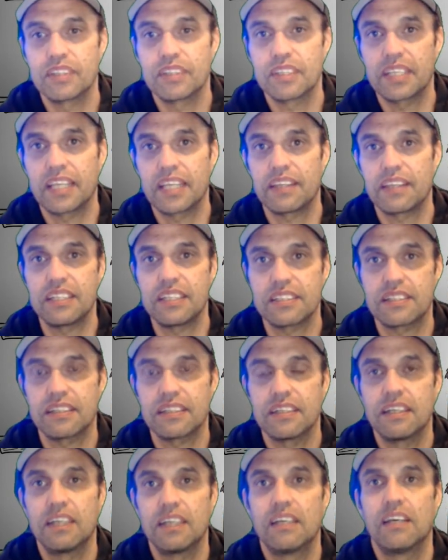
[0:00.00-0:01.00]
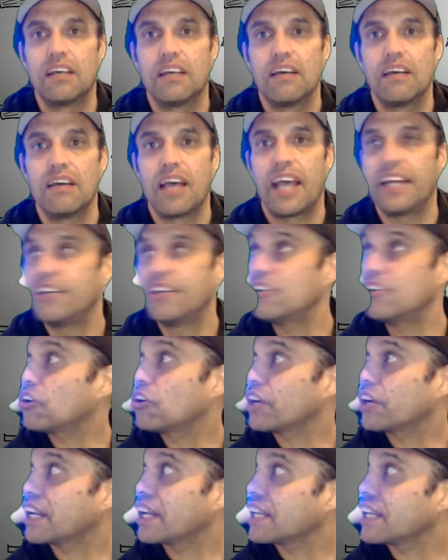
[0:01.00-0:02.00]
That there's, and
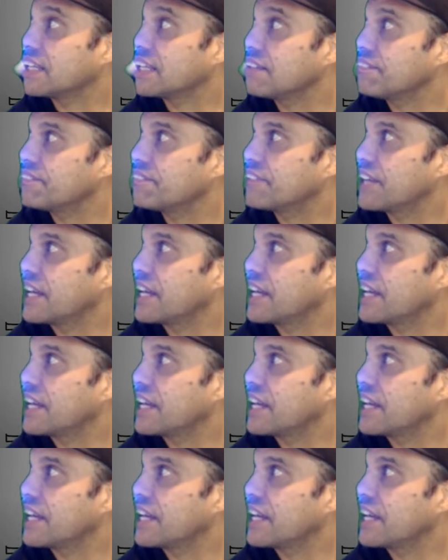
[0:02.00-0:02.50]
not leave the